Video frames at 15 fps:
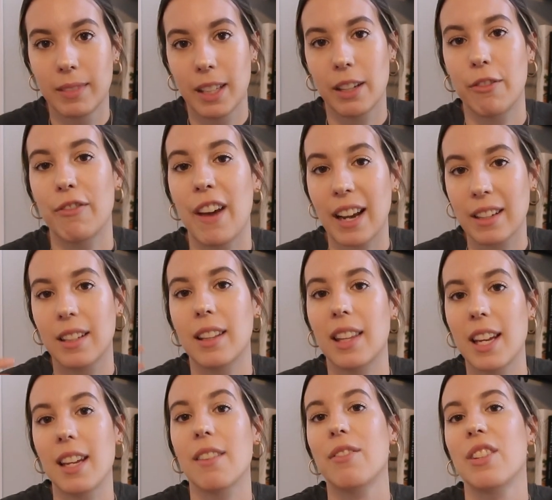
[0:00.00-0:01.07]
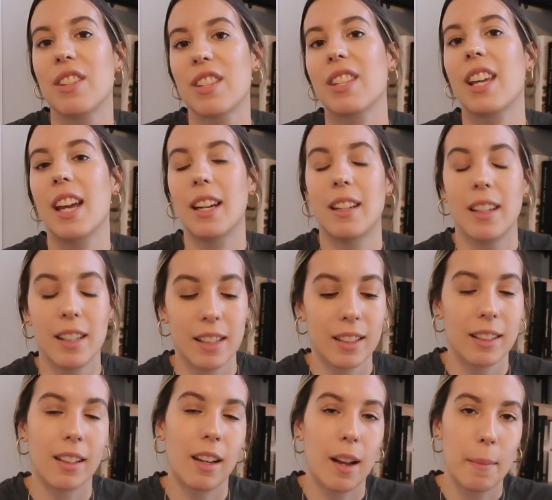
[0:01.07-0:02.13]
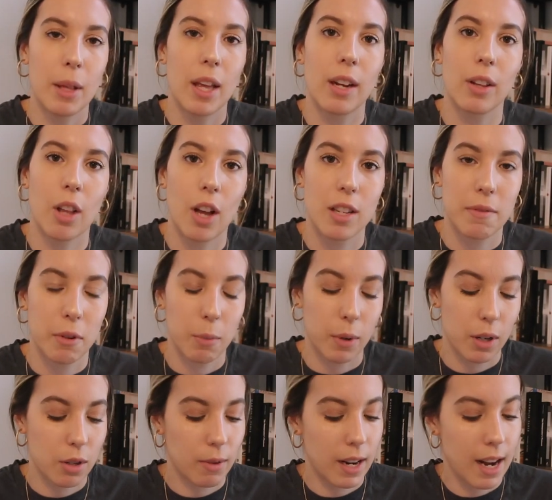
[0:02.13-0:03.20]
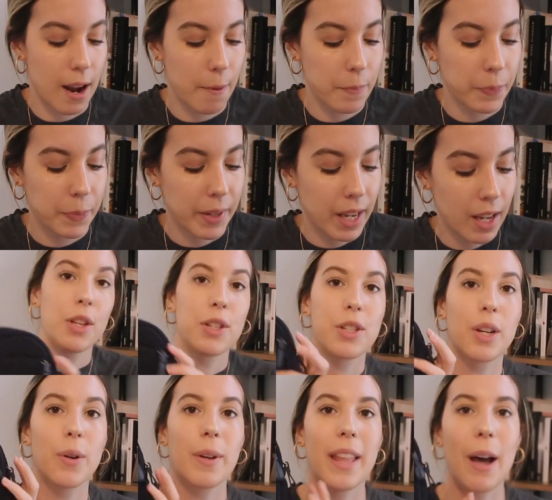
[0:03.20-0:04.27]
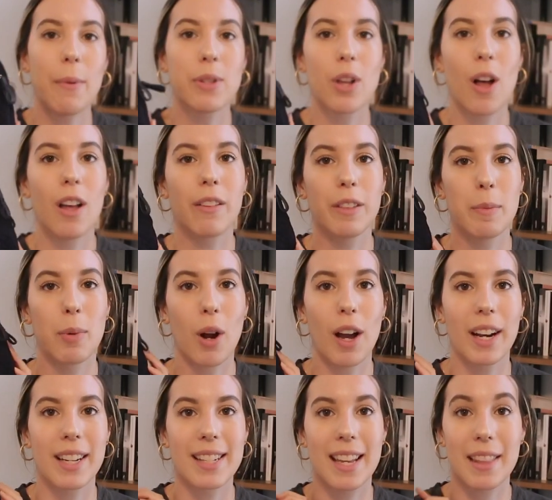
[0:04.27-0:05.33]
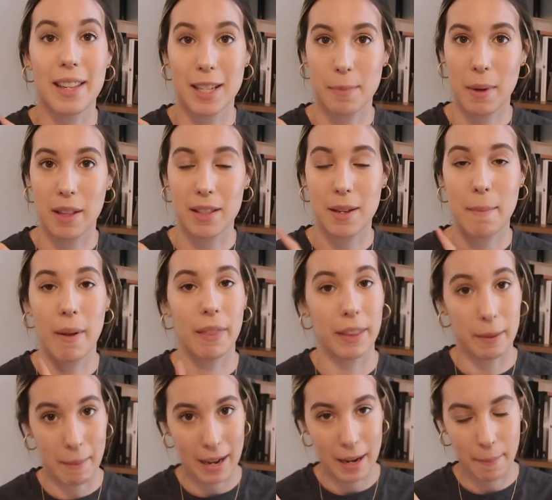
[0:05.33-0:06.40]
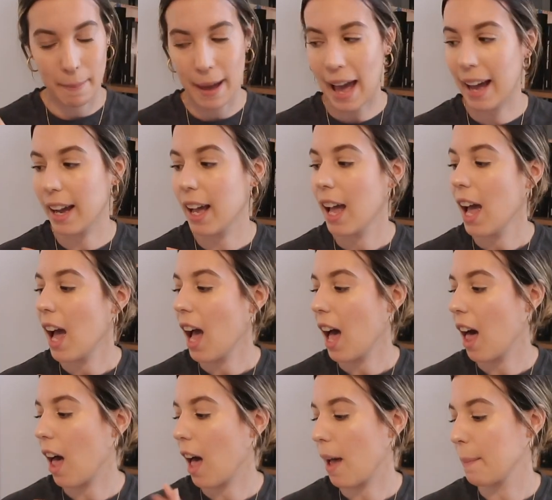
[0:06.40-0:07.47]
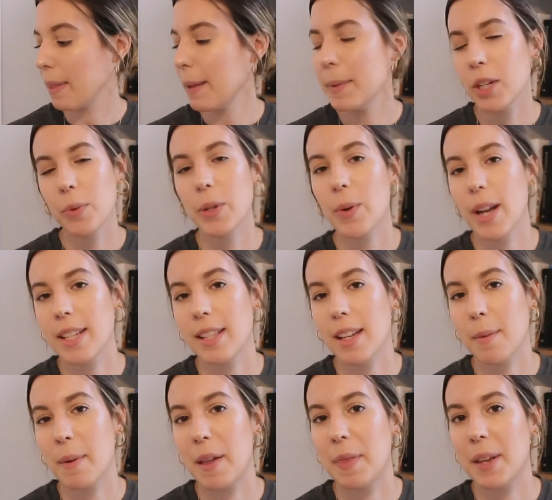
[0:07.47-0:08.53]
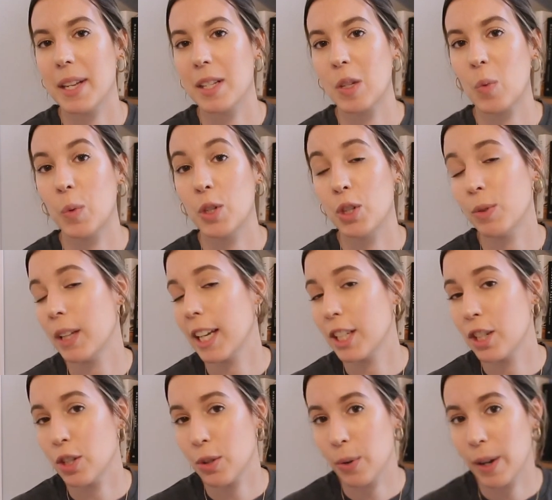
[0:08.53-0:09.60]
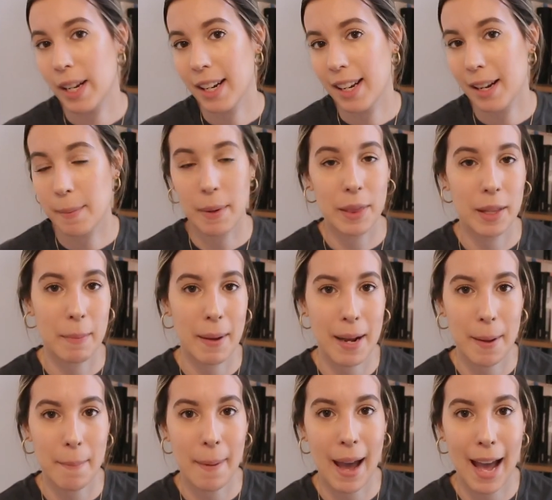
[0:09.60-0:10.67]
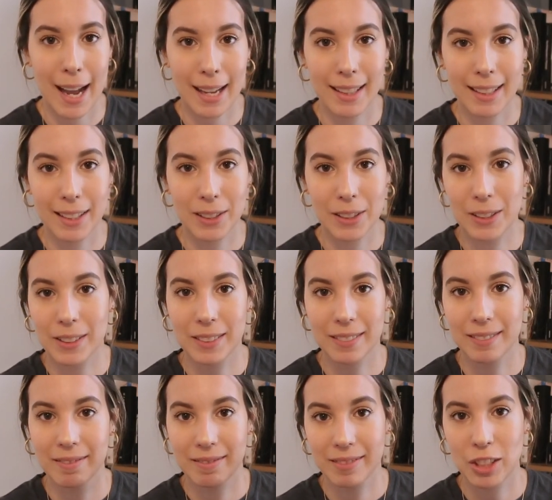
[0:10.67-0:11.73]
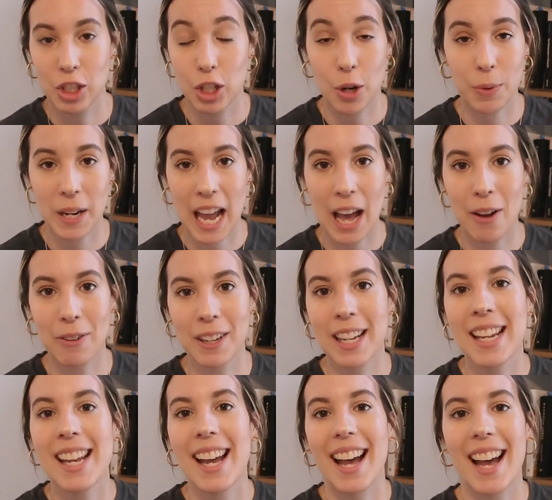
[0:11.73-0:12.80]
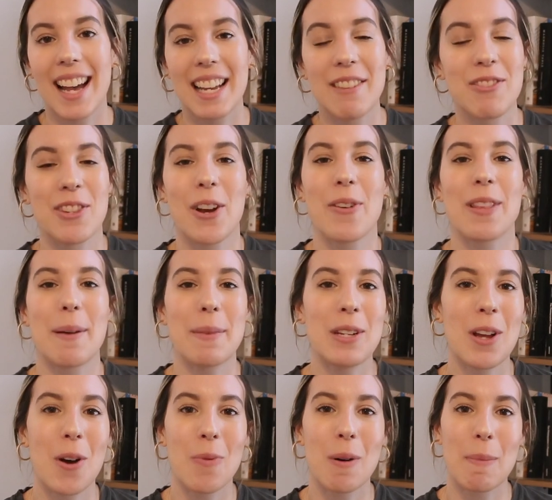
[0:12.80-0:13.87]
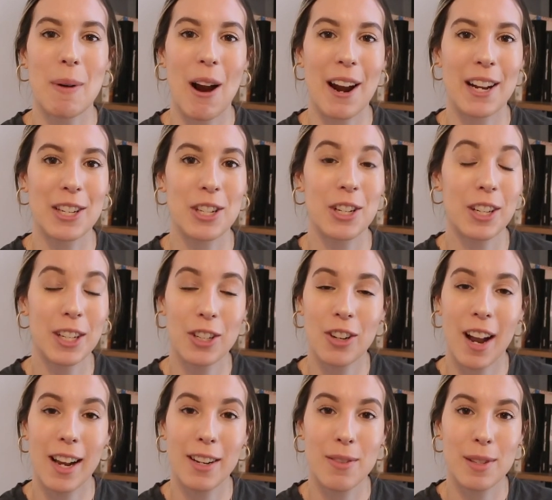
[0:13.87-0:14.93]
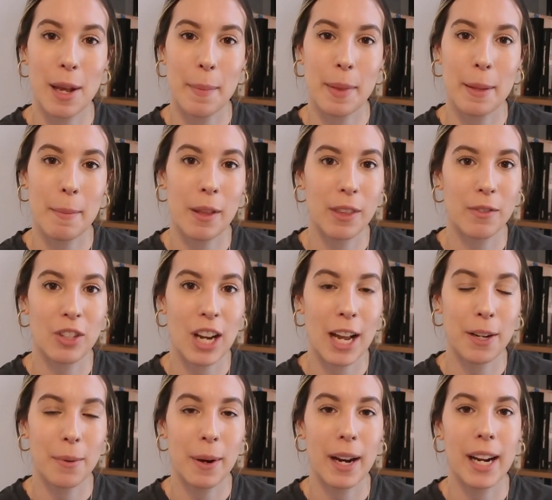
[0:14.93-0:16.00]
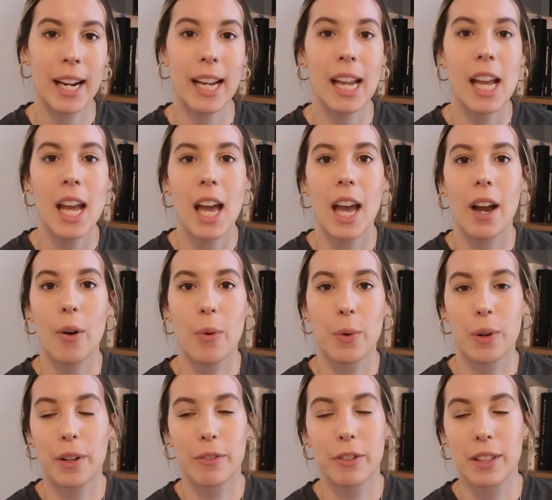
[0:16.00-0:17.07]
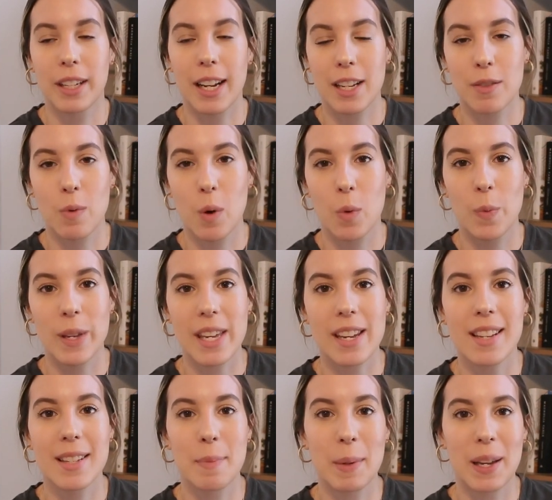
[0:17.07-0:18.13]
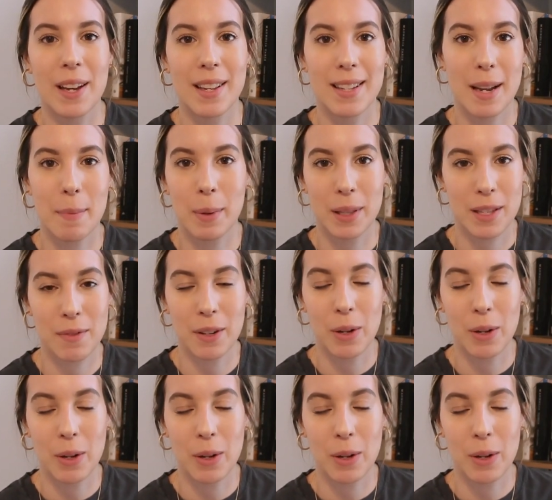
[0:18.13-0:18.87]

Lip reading: the effect that they give to the skin. I'm a lot of loss for words right now. So that was all the products in this month's monthly makeup bag. Let me know what you guys think about this. Would you like to join in a monthly makeup bag little showdown? If so, let me know what products you're gonna try and use up in the month of January or for the next 4 weeks, because I put this